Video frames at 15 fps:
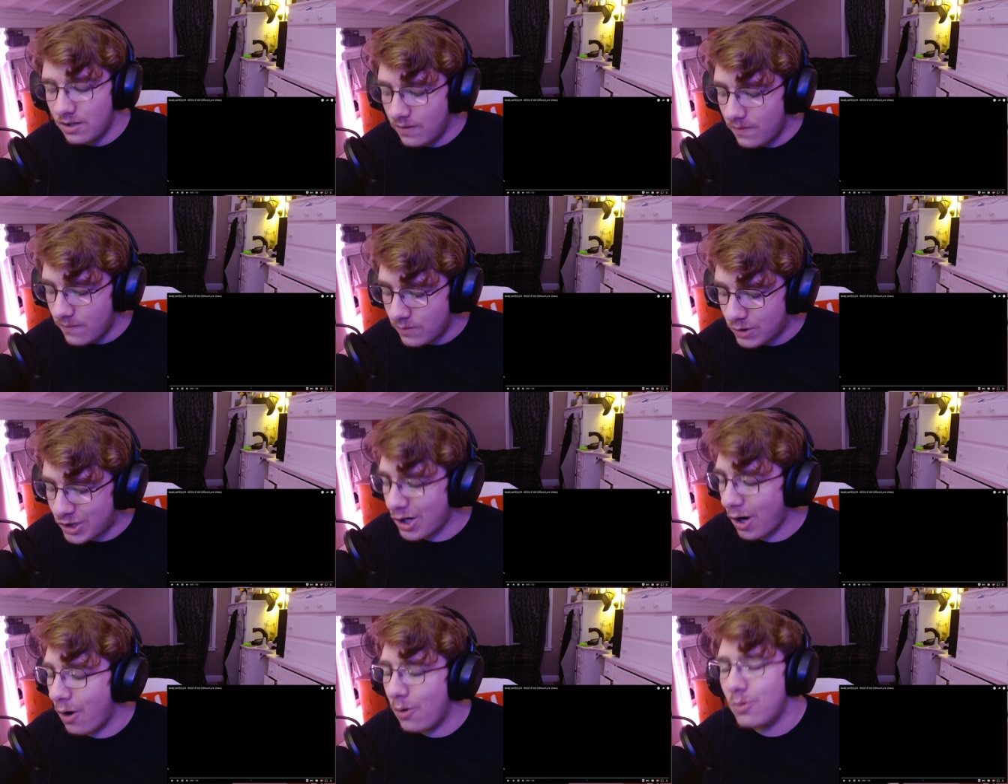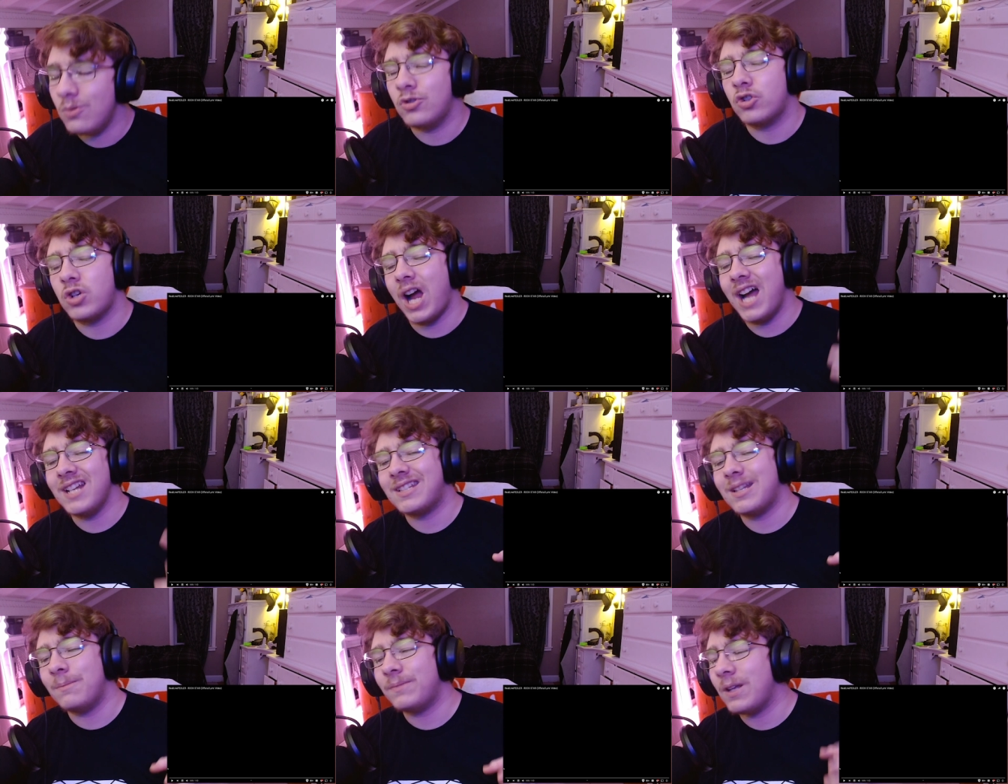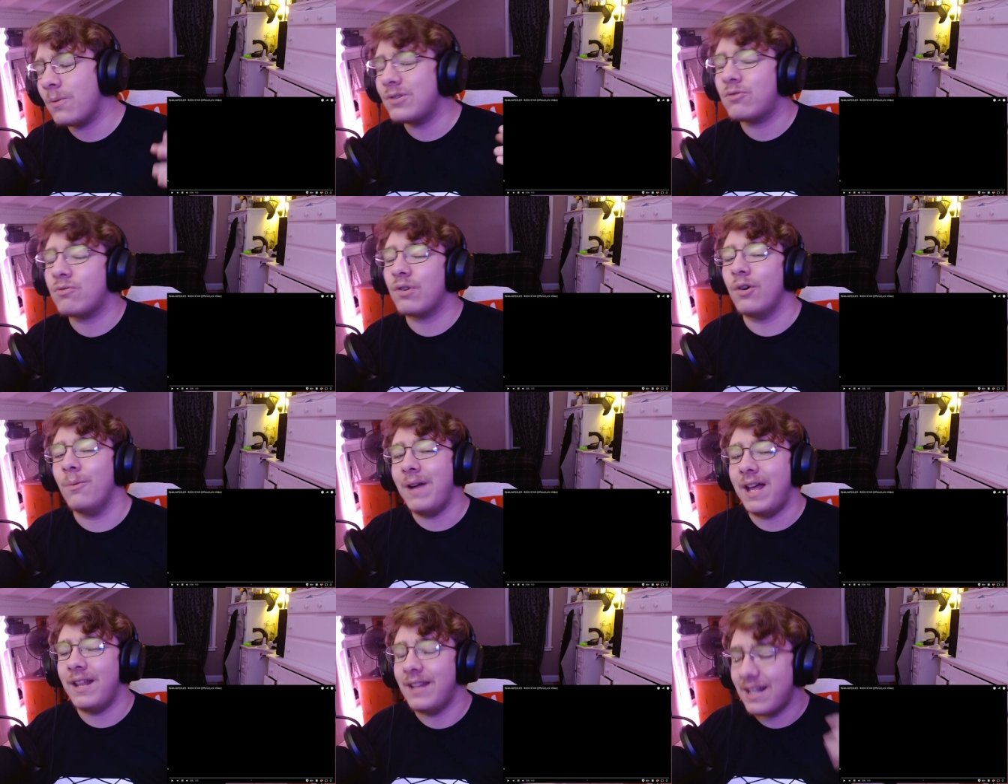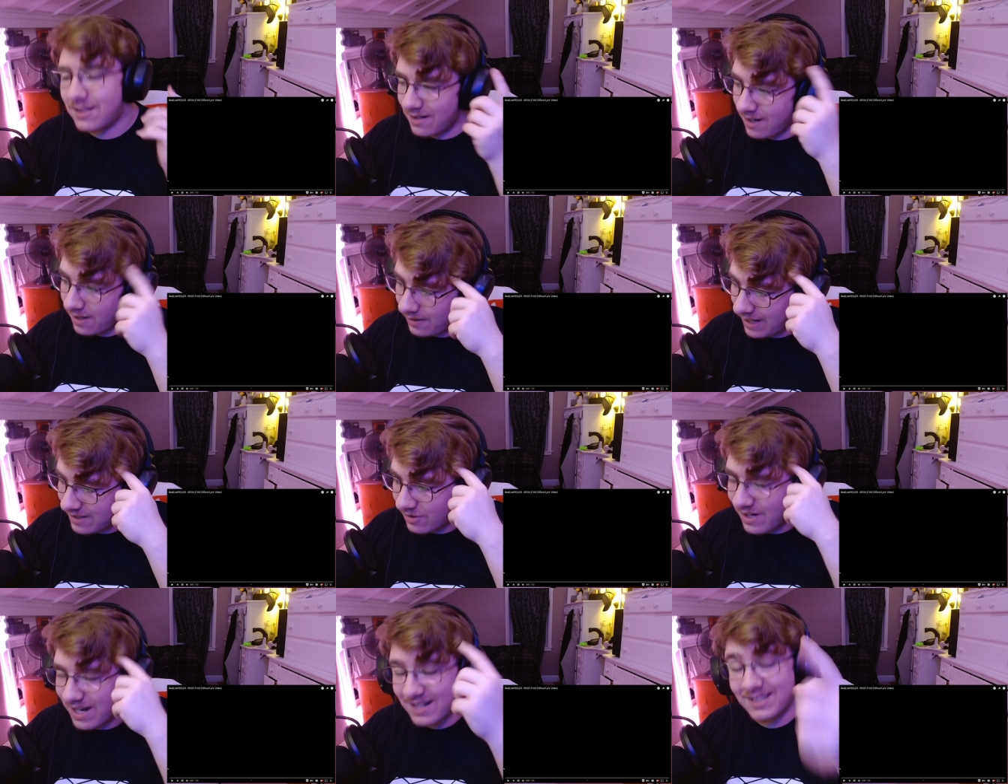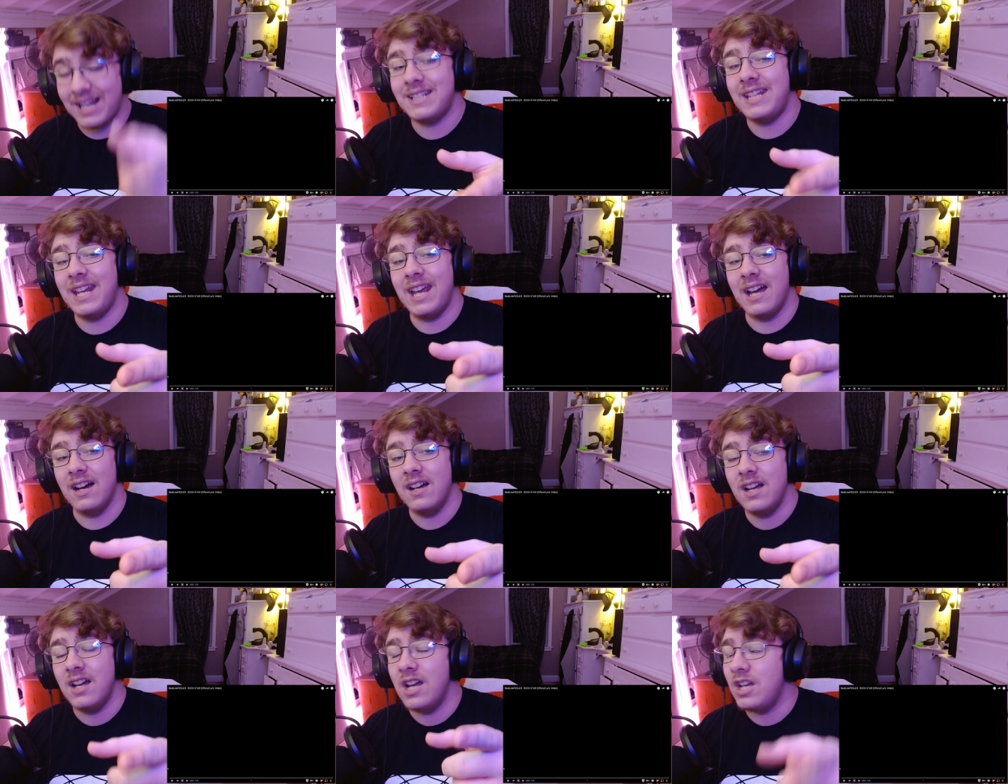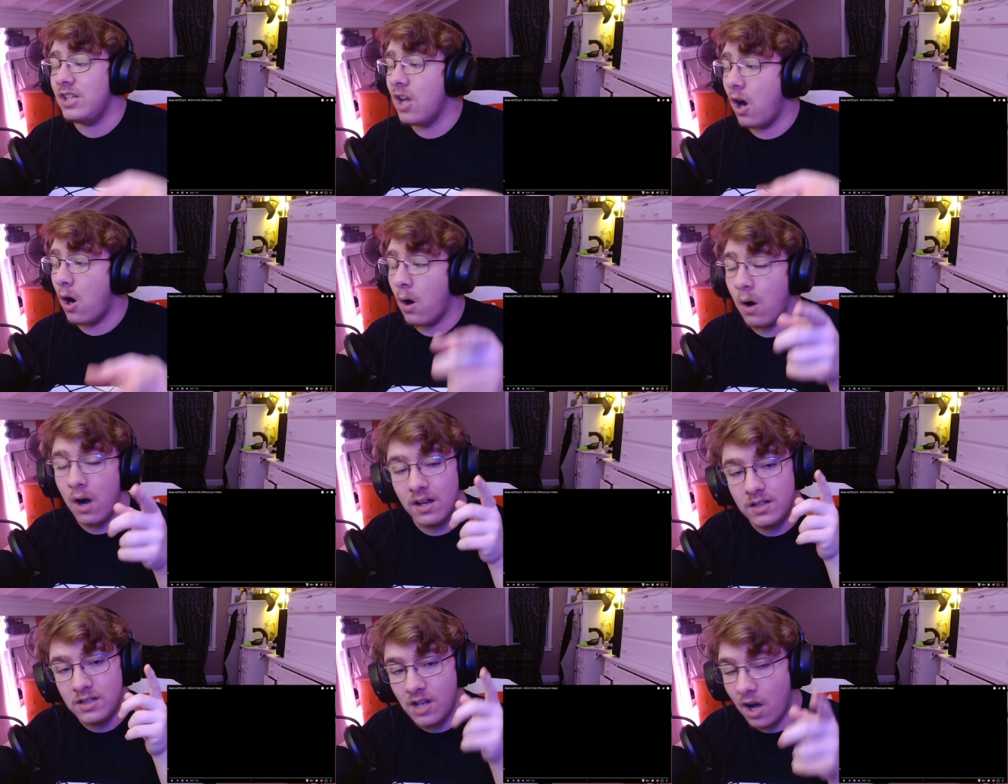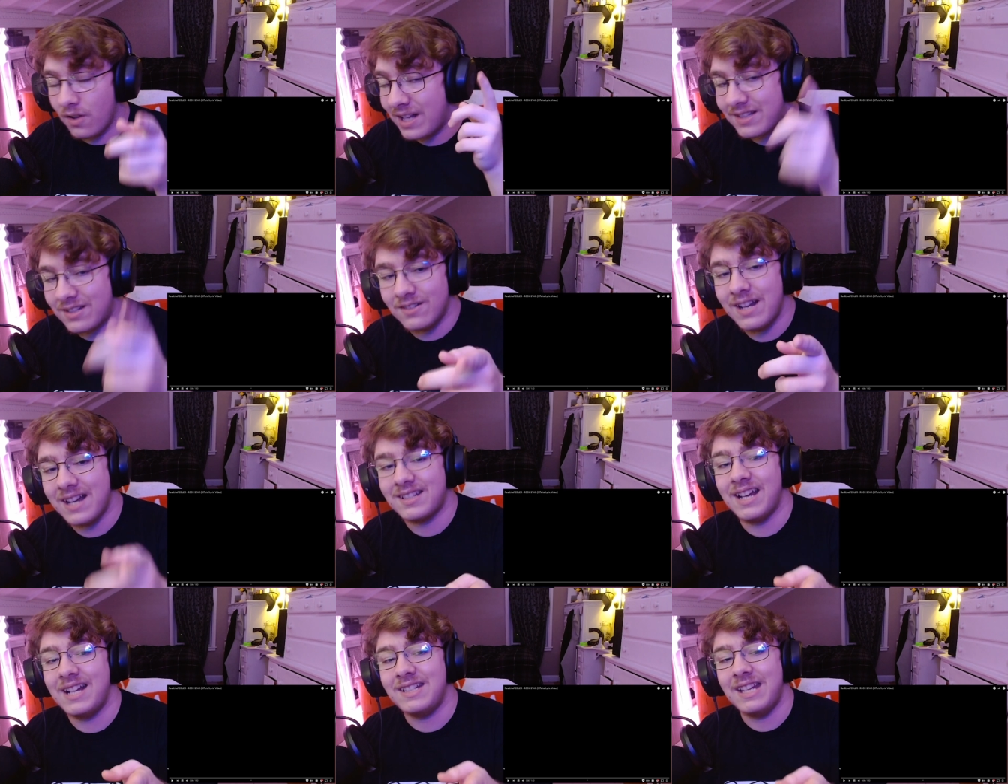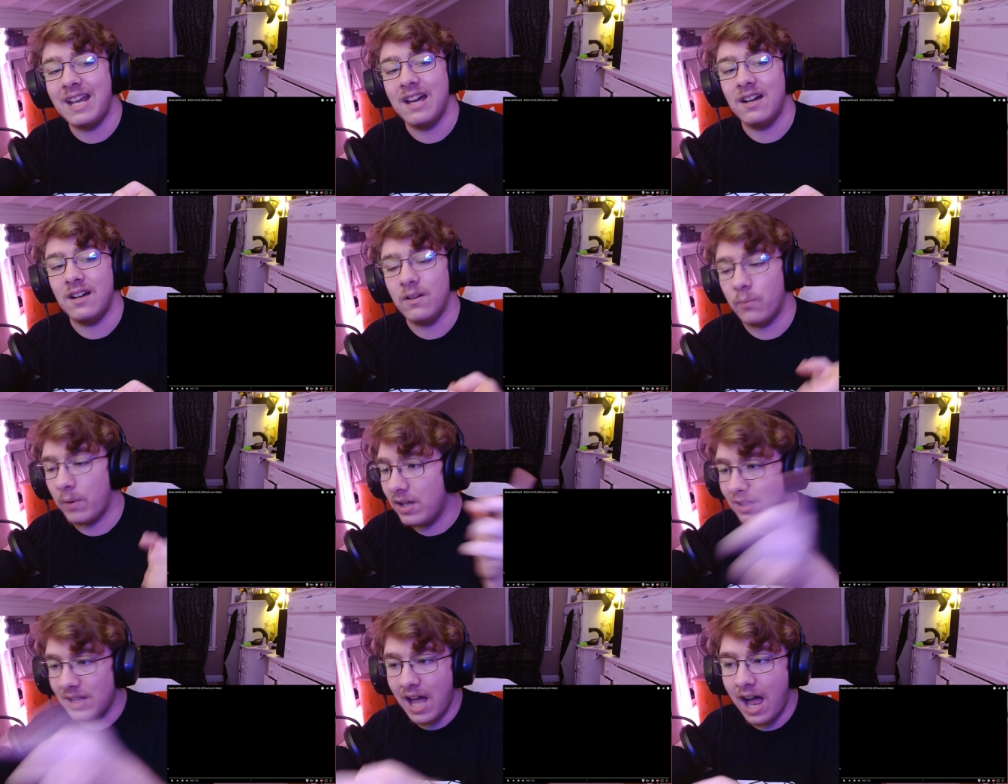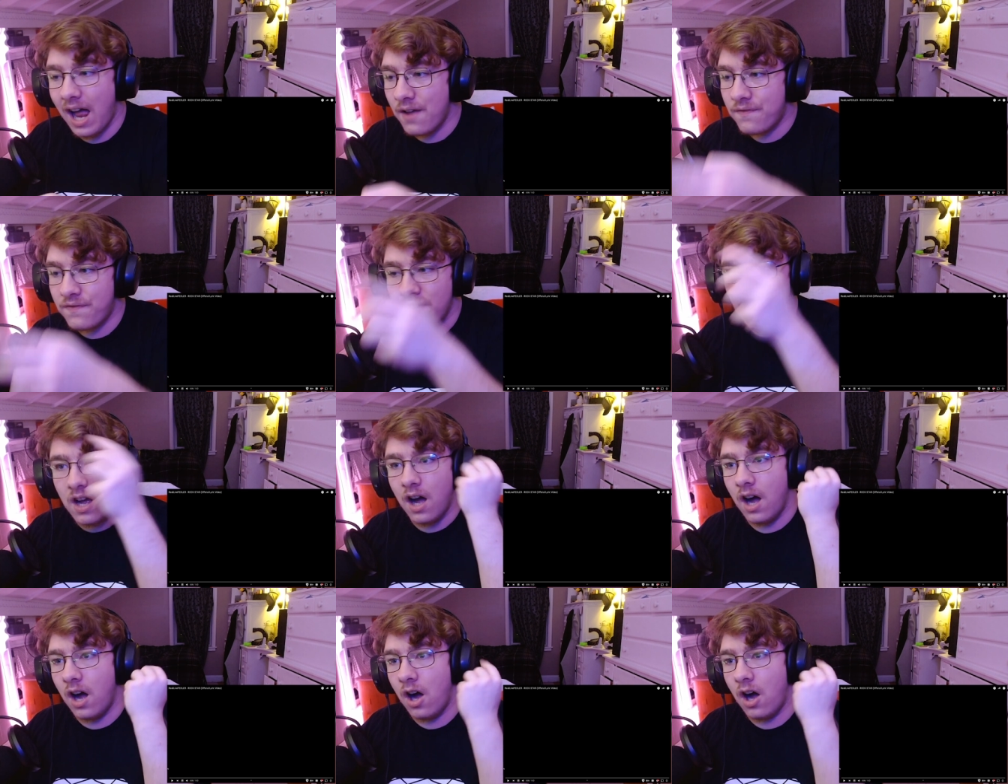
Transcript: so try something with drill man that's that's your next idea yo yo that's your next idea real life uh,